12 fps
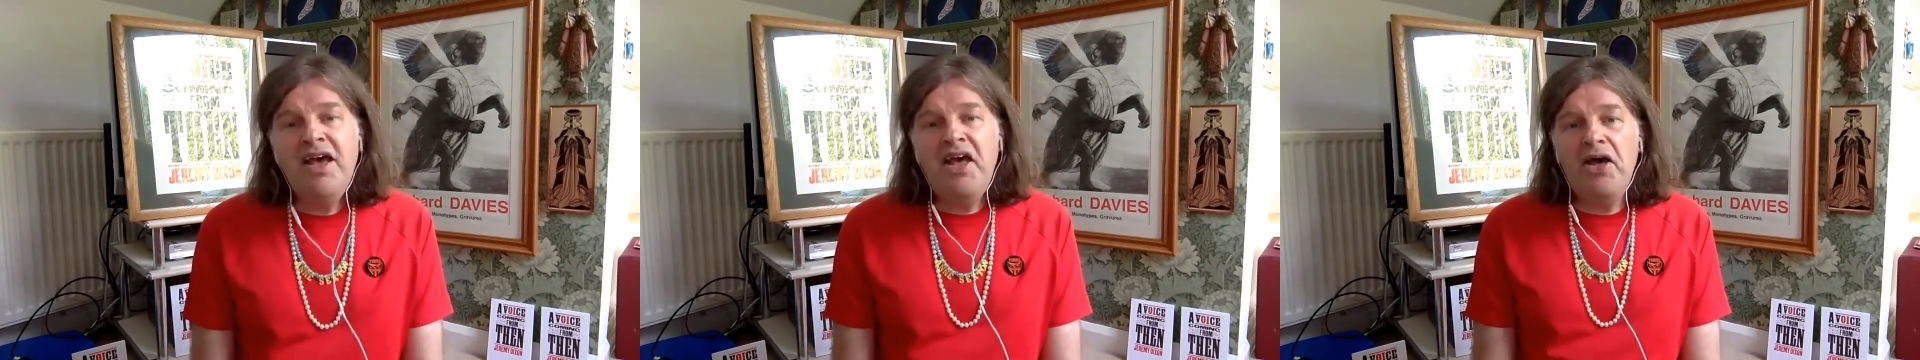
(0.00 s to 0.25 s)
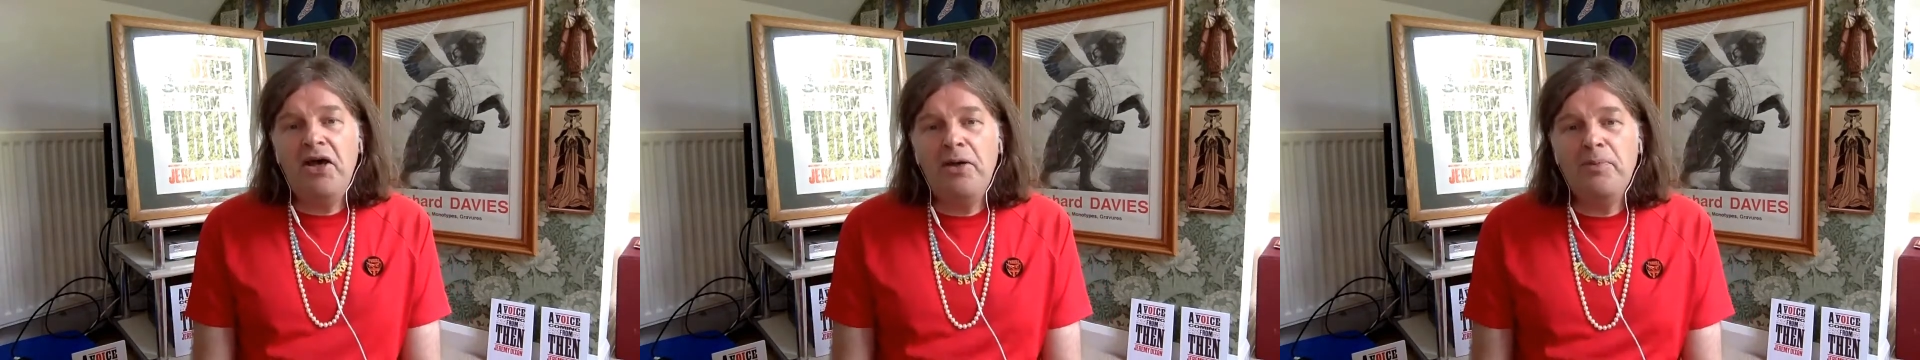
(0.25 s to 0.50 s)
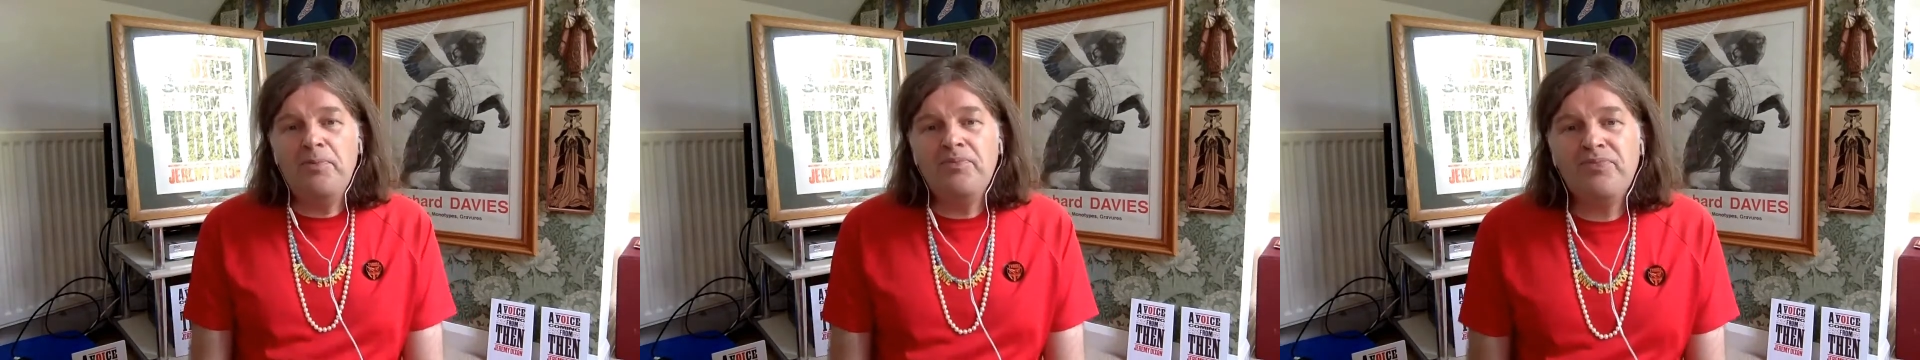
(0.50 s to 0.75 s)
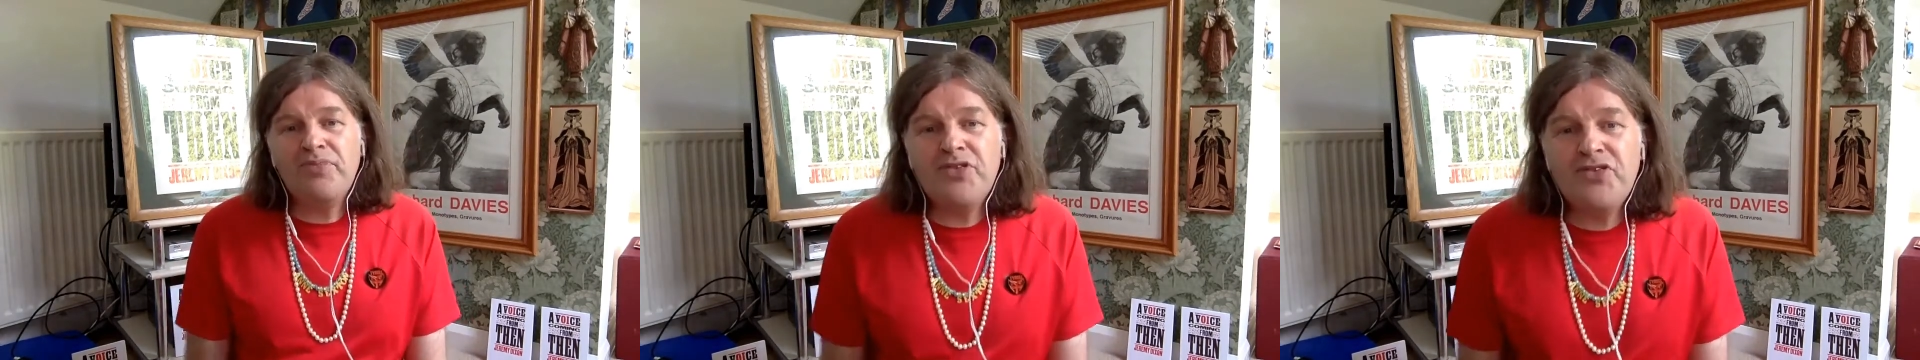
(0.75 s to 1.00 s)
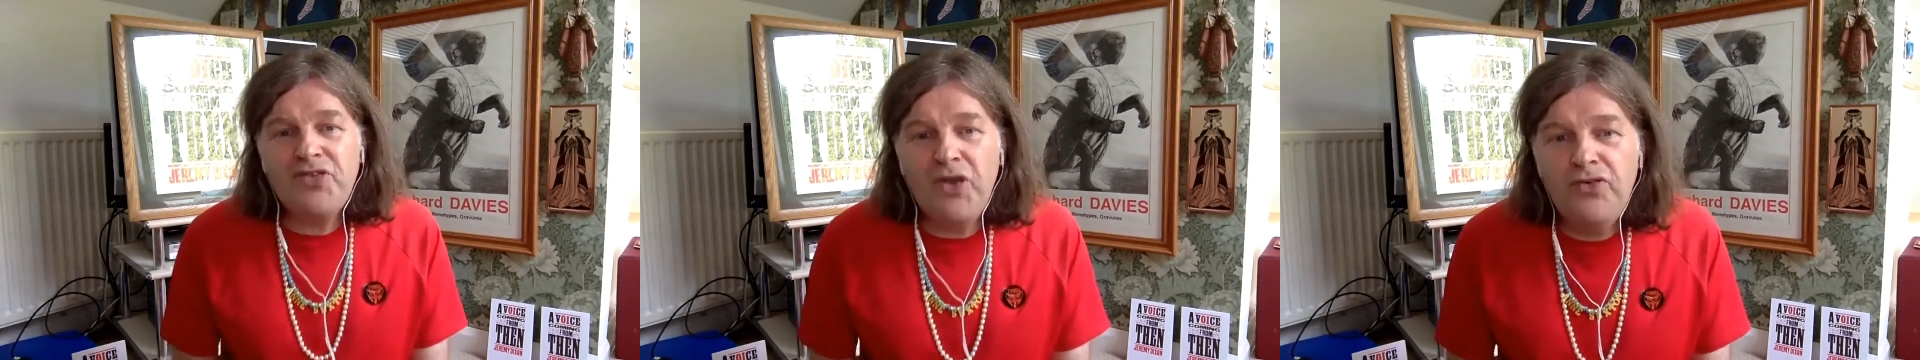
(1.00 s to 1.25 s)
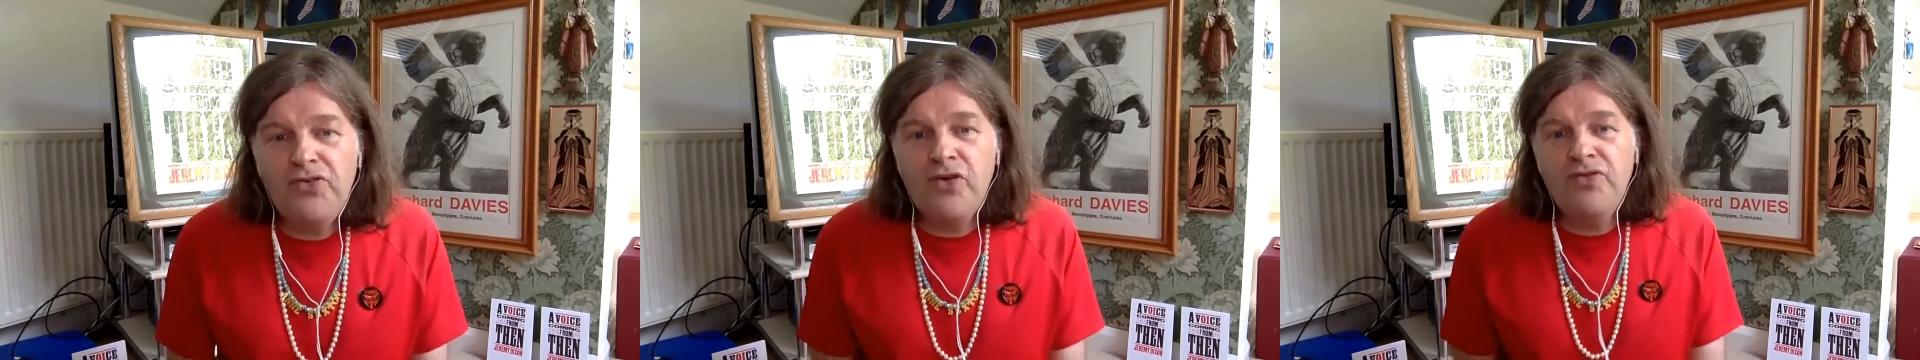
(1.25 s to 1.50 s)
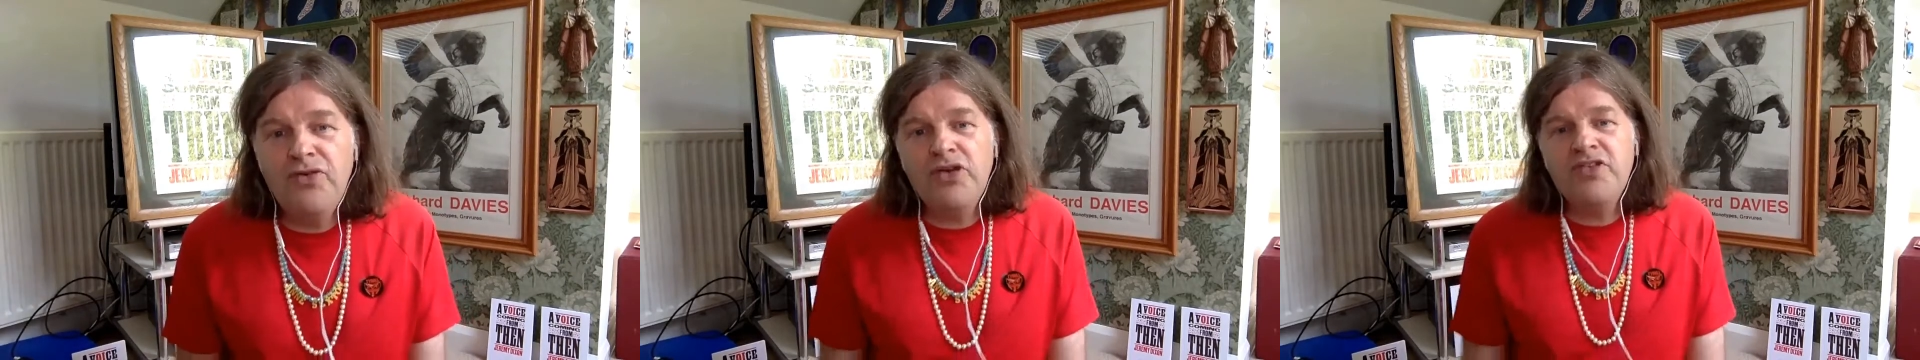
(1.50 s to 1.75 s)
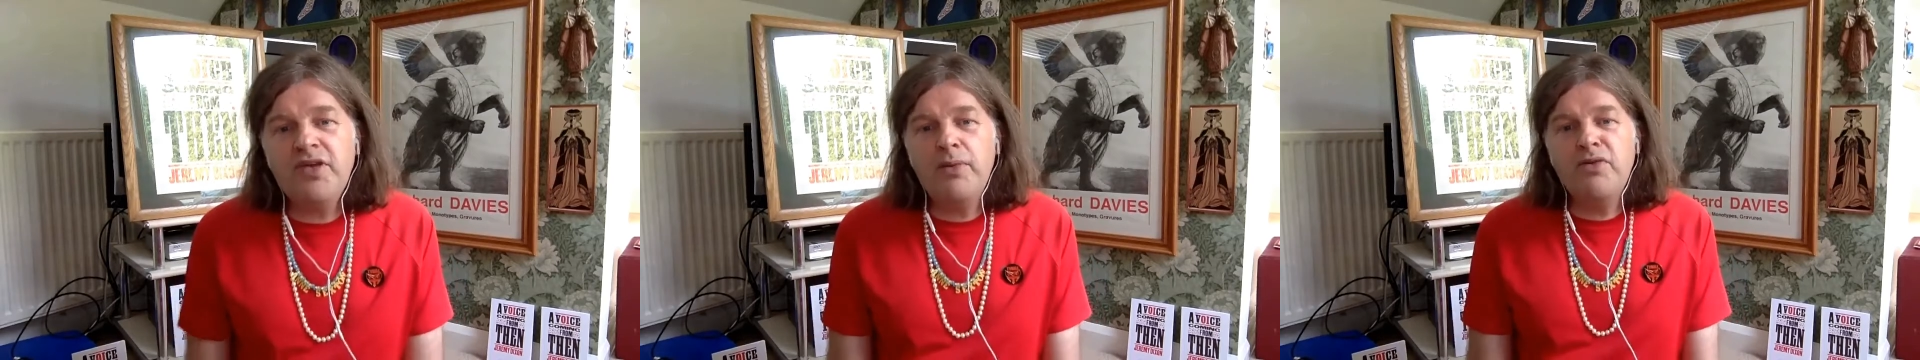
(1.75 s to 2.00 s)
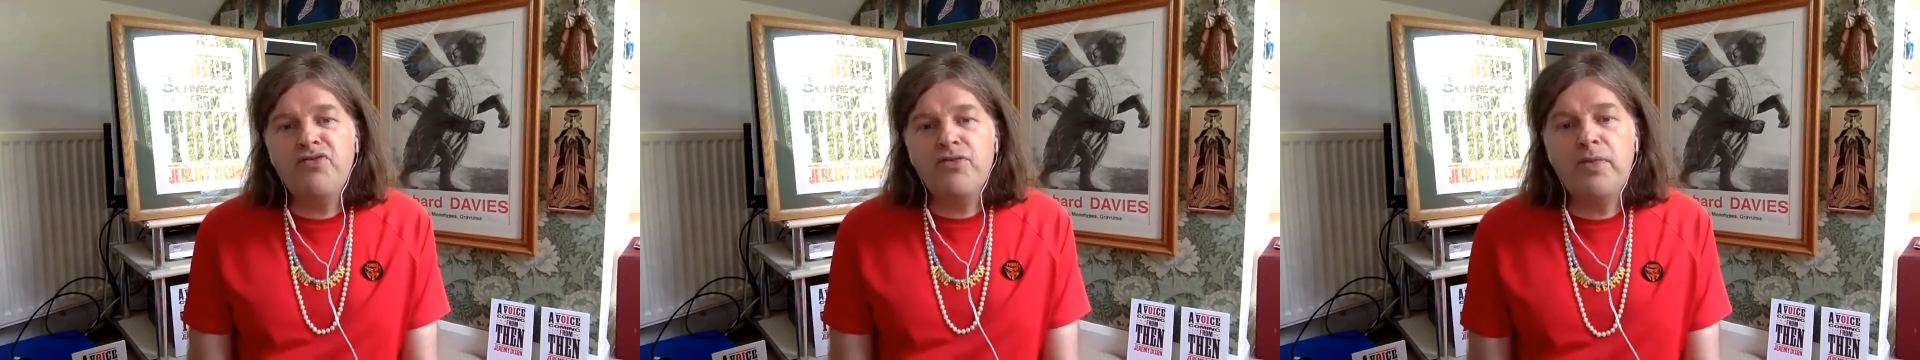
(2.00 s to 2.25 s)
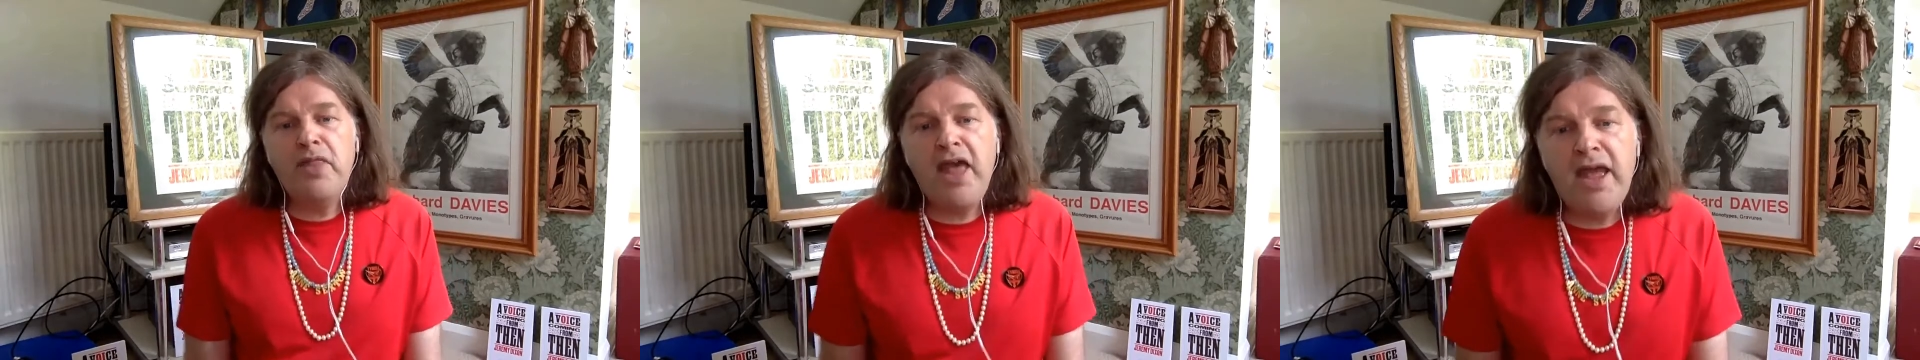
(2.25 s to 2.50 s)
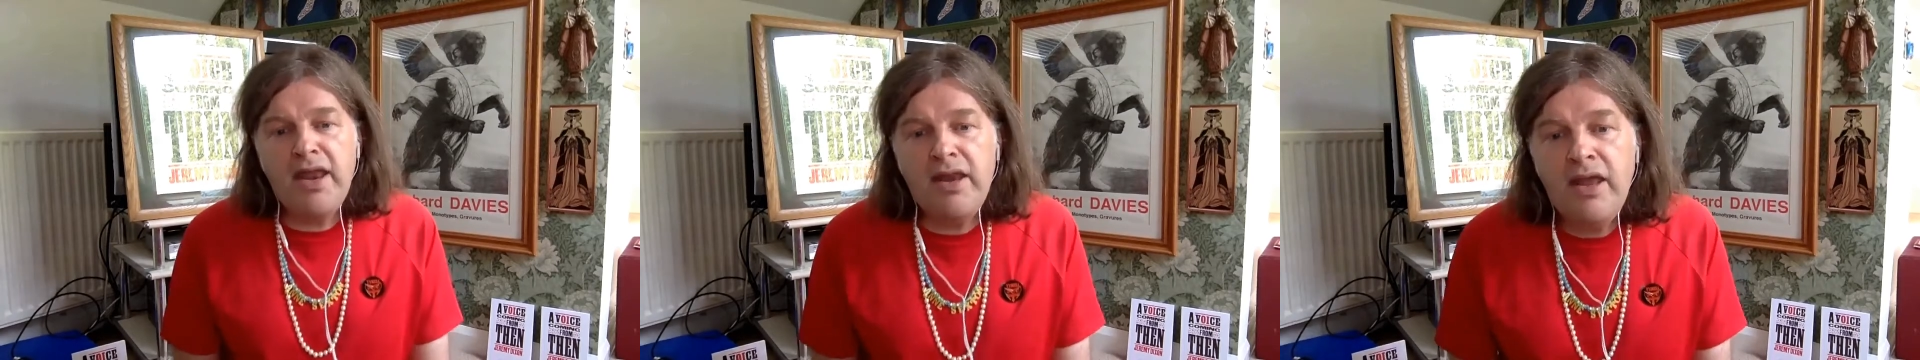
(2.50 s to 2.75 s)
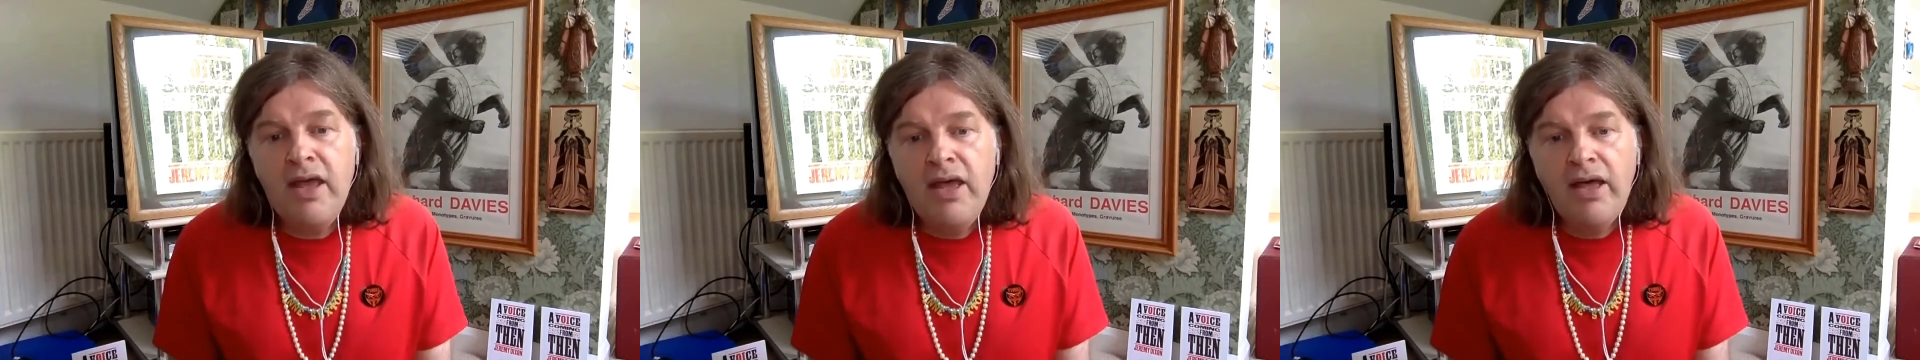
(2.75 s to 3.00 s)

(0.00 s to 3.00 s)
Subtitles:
So for A Voice Coming From Then,